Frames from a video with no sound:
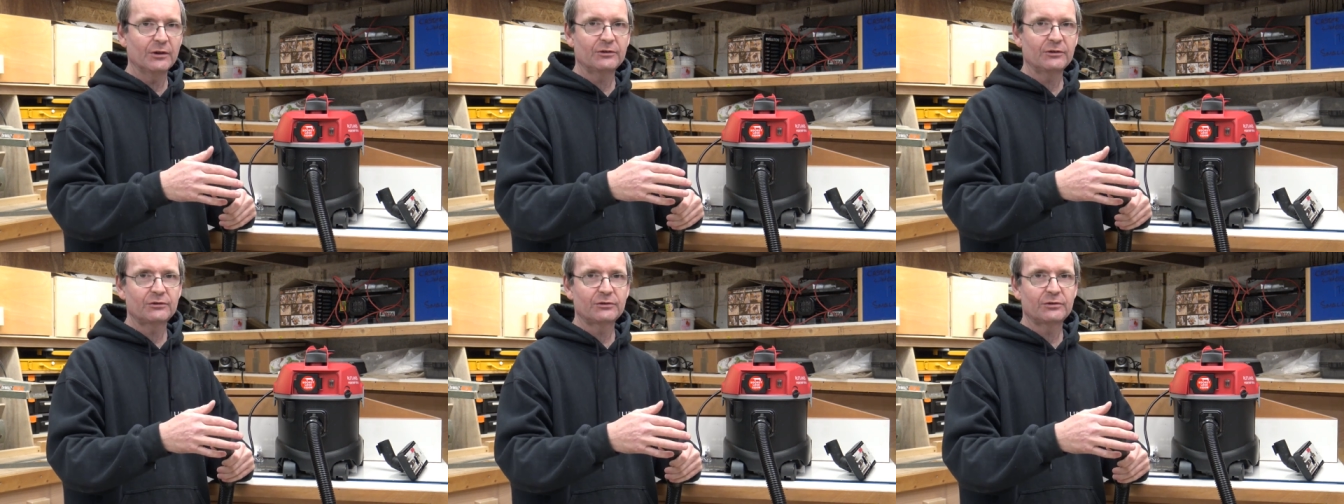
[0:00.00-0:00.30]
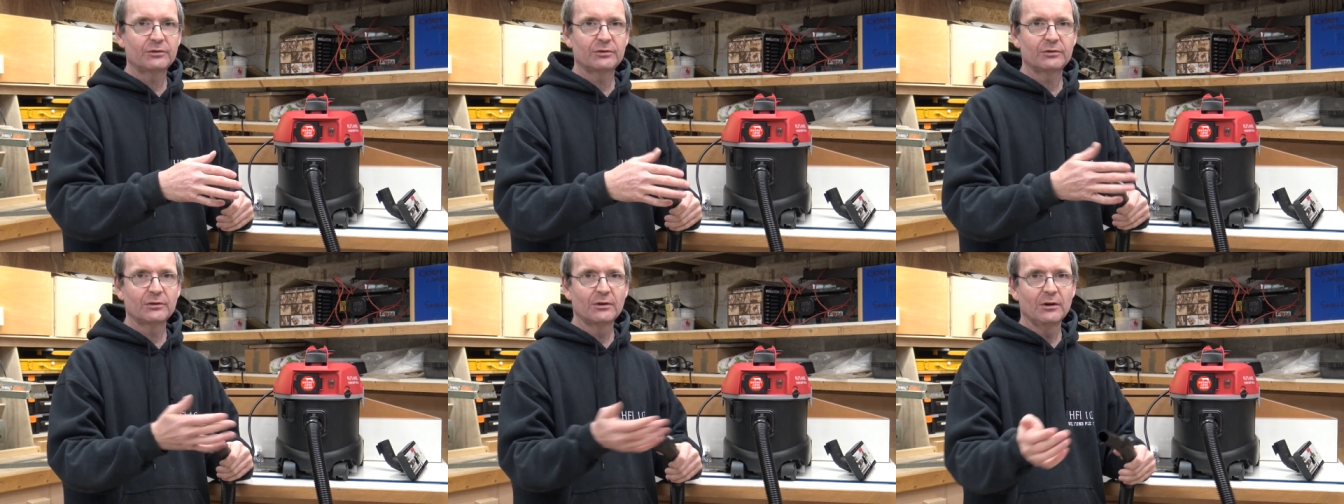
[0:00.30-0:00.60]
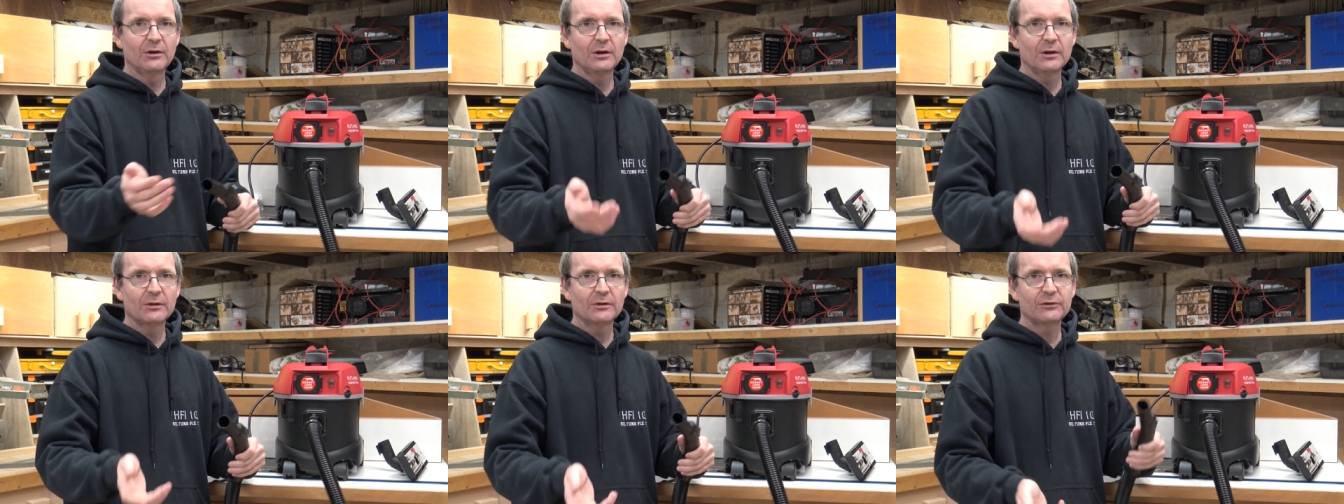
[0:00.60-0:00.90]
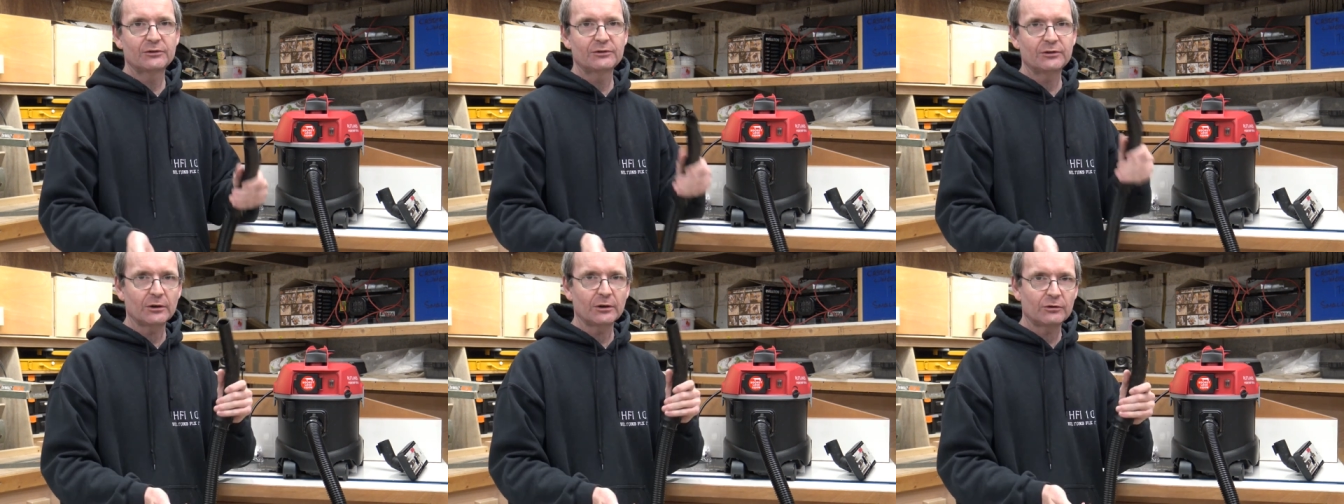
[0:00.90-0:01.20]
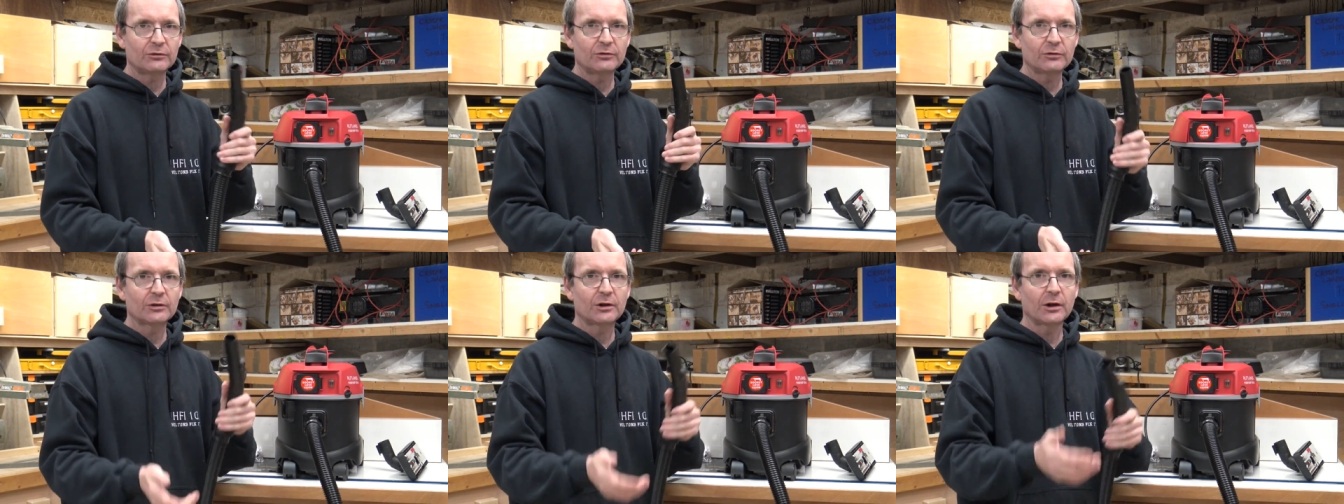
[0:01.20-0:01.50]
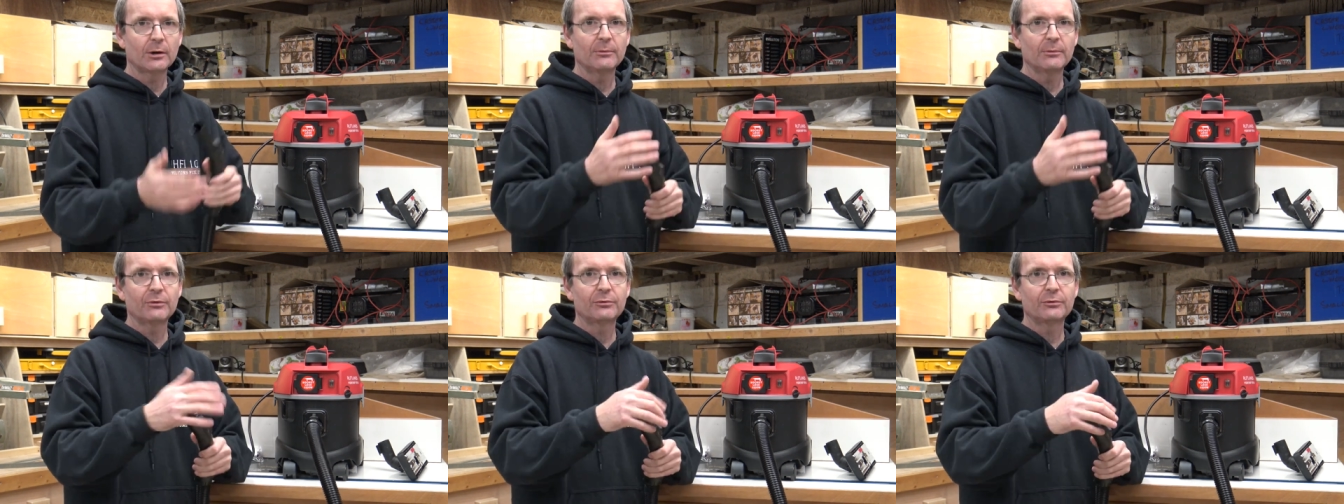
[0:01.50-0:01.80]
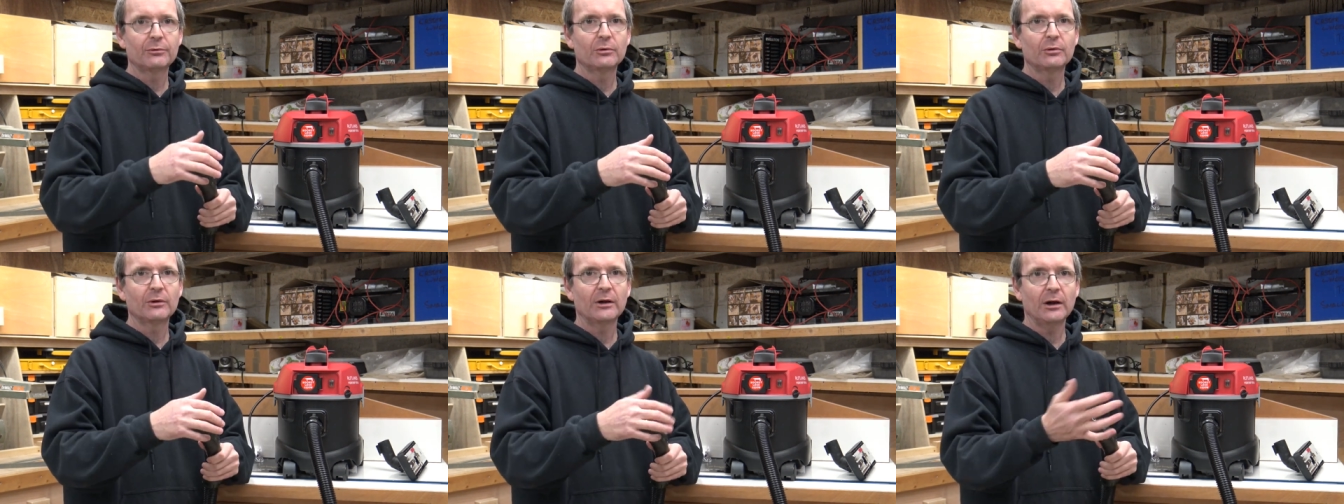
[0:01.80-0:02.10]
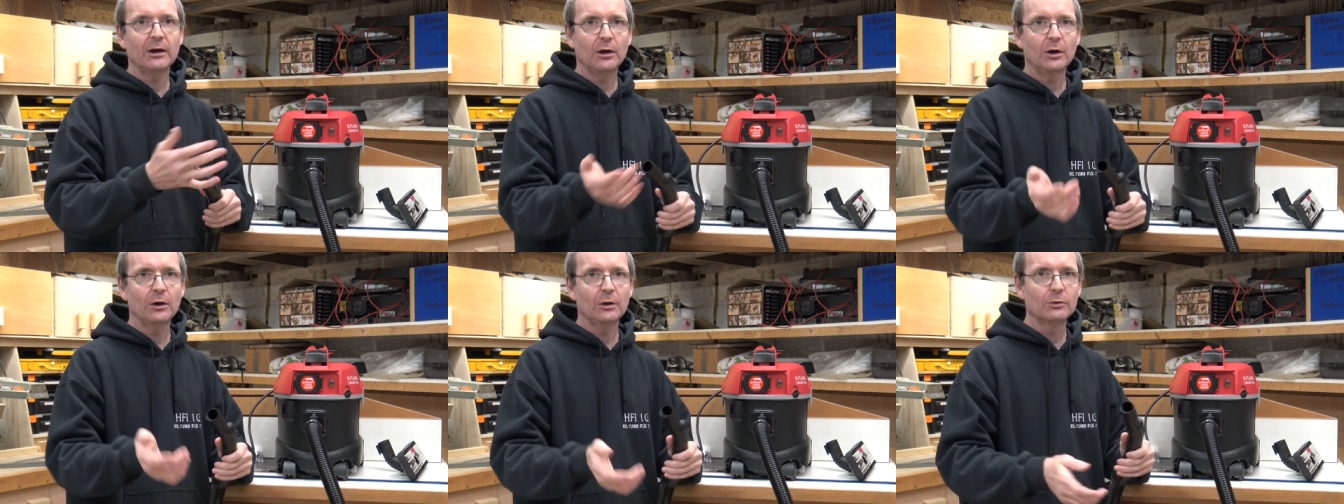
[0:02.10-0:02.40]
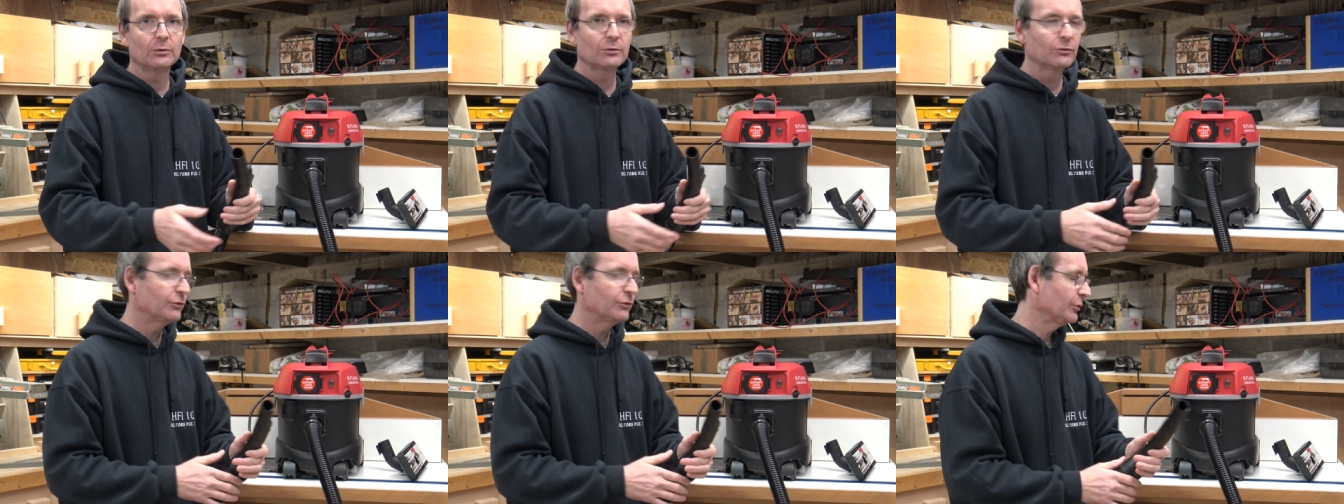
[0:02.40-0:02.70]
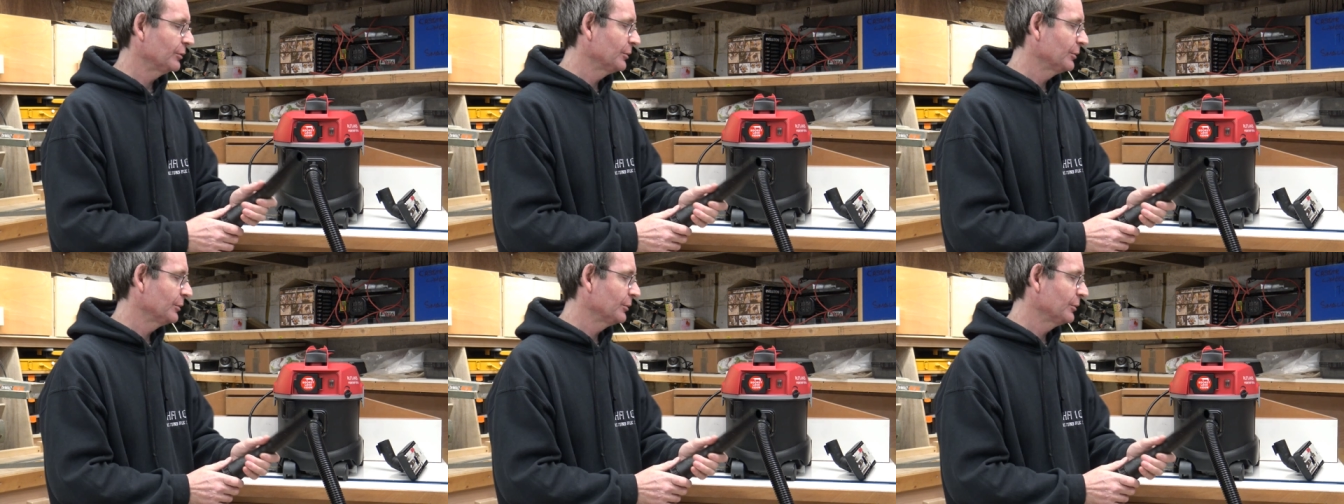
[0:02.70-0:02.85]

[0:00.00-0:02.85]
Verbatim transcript: the suction coming through that hose.